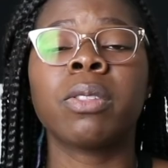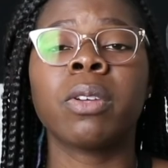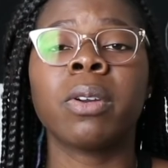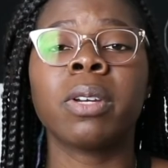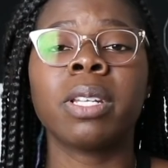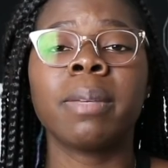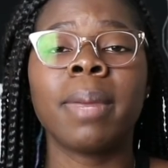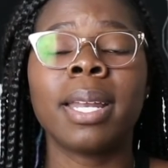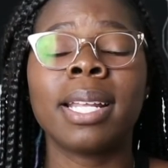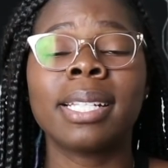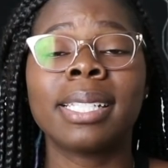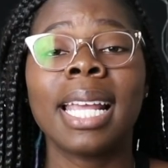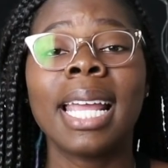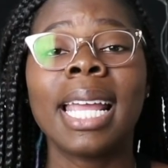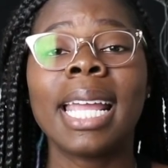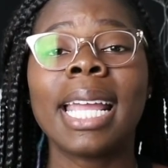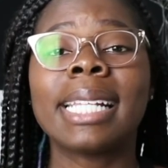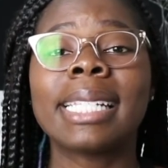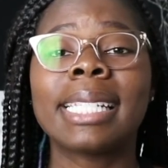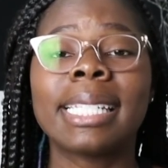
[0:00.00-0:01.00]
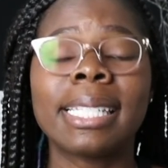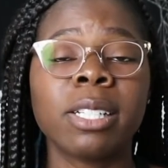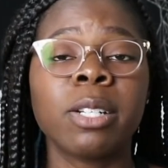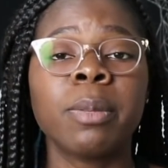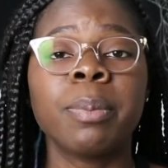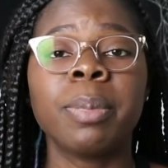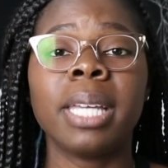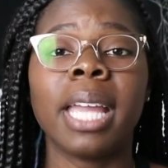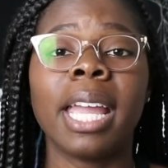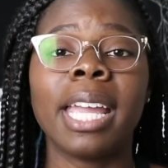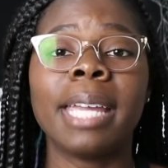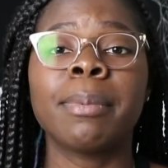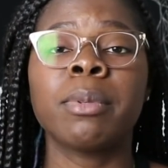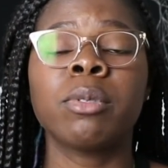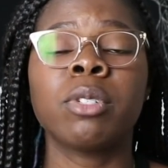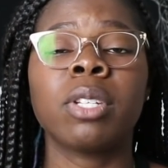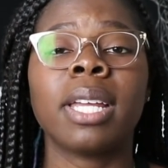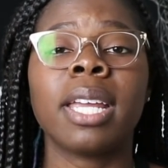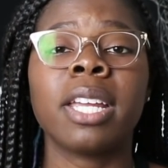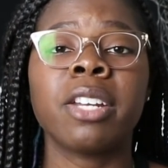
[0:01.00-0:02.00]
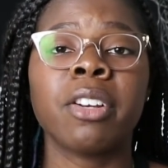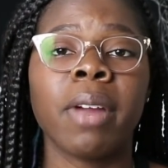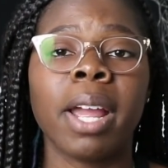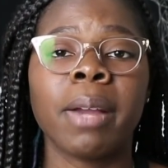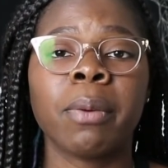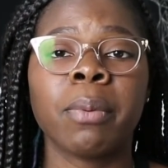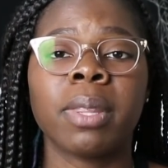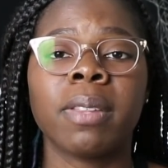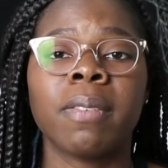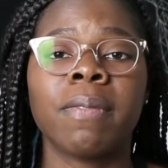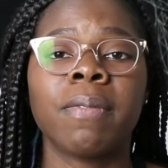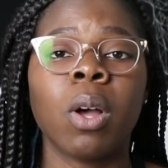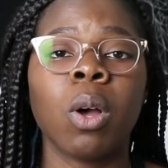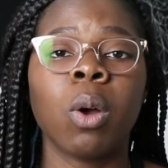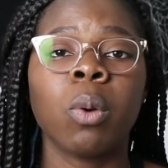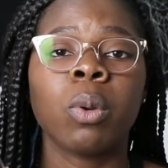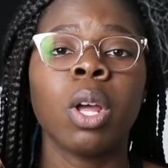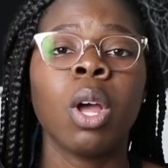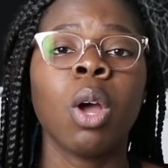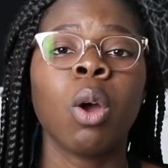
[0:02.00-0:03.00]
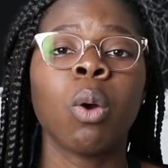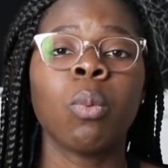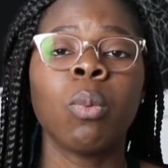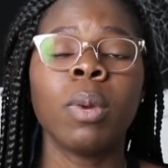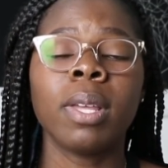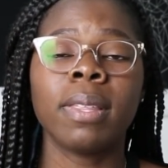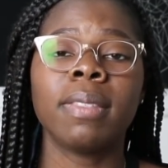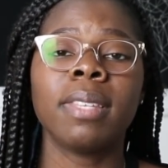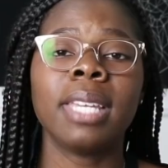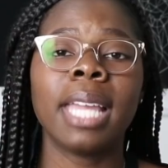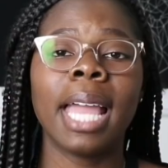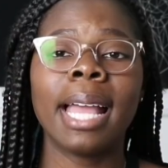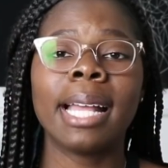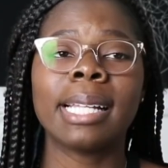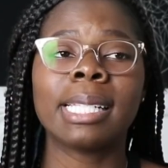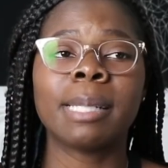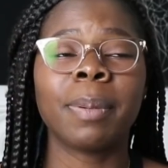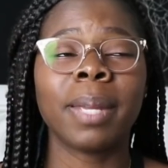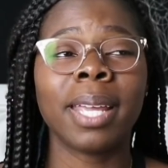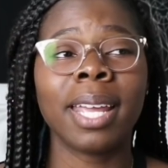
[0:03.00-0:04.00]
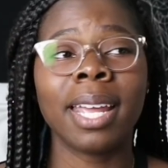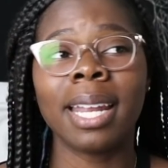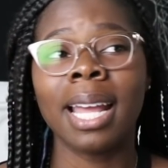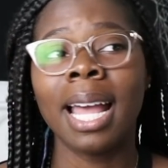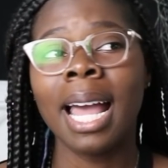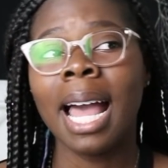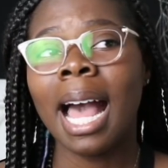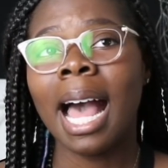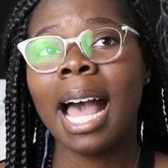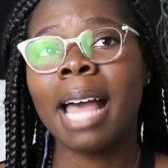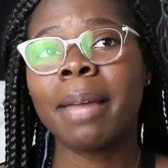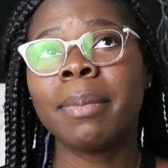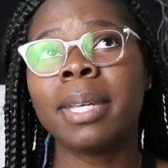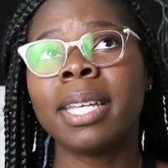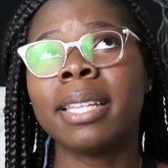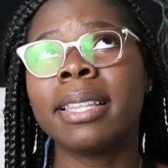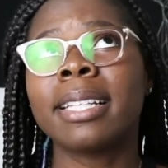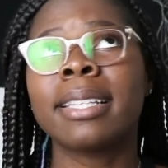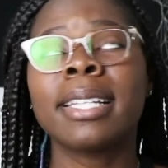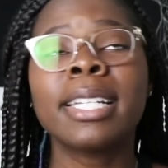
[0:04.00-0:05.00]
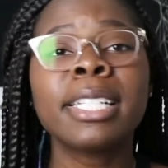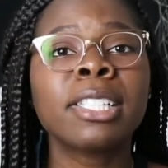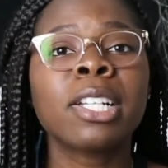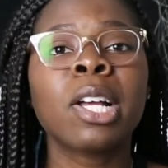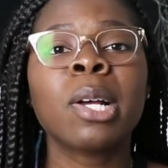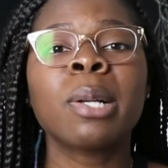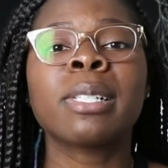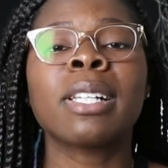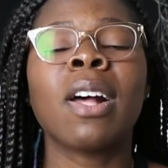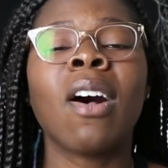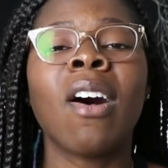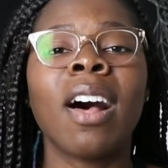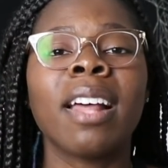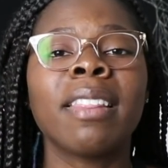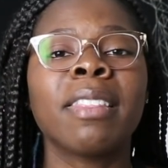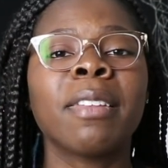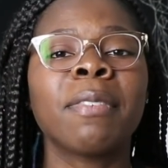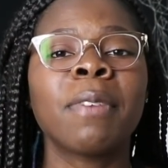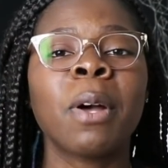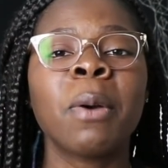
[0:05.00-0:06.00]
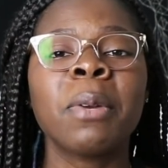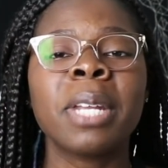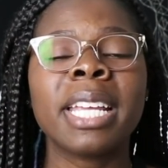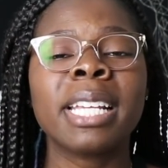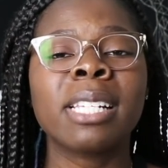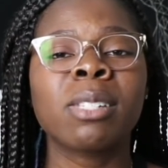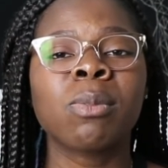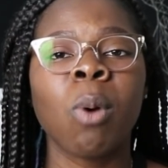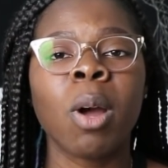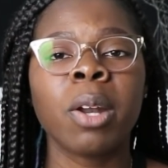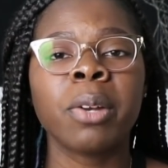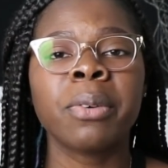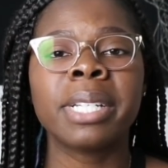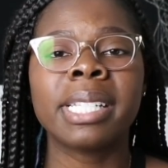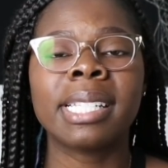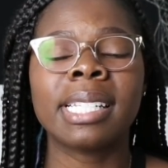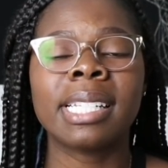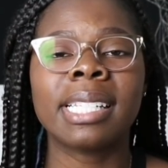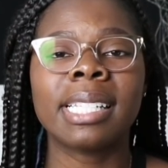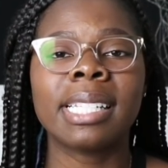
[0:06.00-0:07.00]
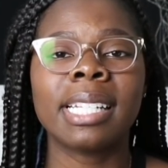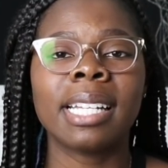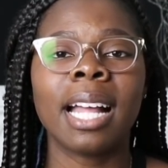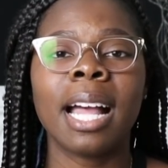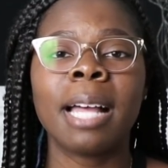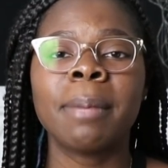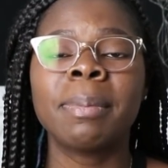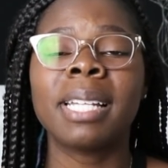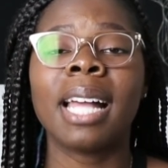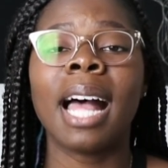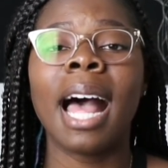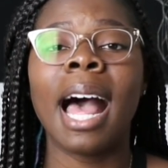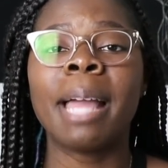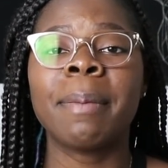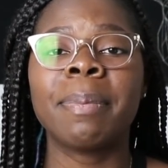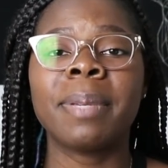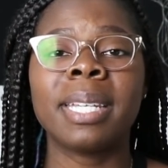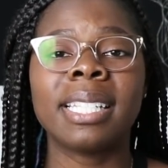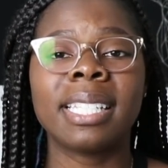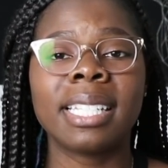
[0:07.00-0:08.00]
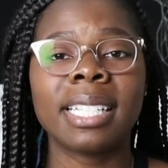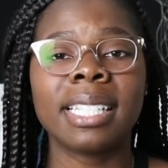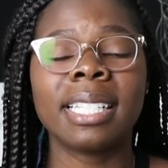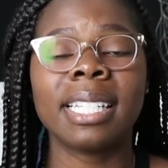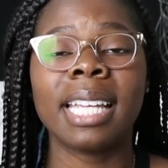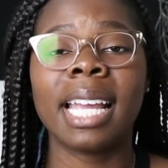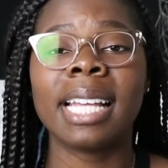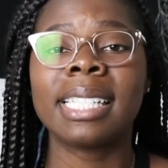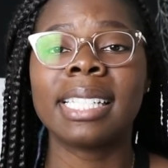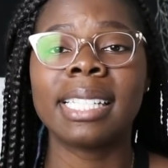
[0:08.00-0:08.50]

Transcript: 30 minutes and still be able to interact with the phone with the the S Pen. I mean, the list goes on. The phone is water resistant up to IP68